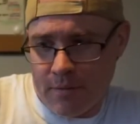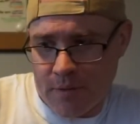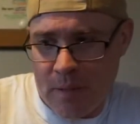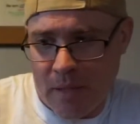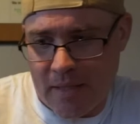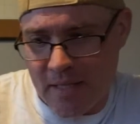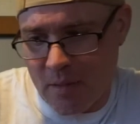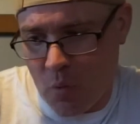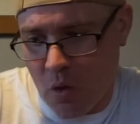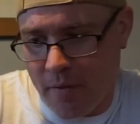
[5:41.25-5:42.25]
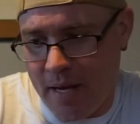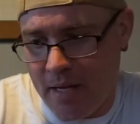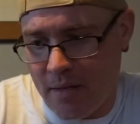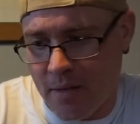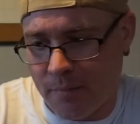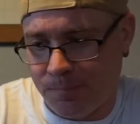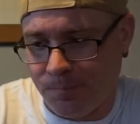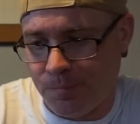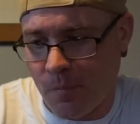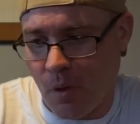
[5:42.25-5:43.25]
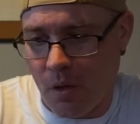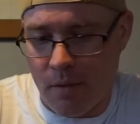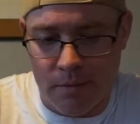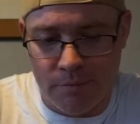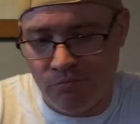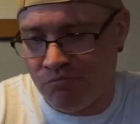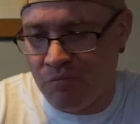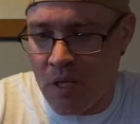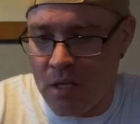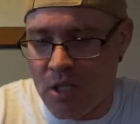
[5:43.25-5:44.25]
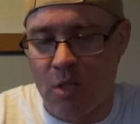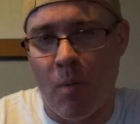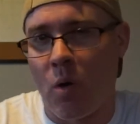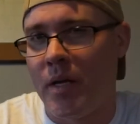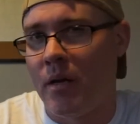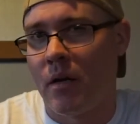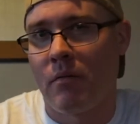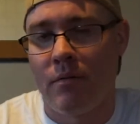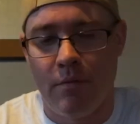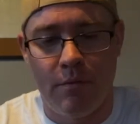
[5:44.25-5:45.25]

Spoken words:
Seems like this is more of a smokier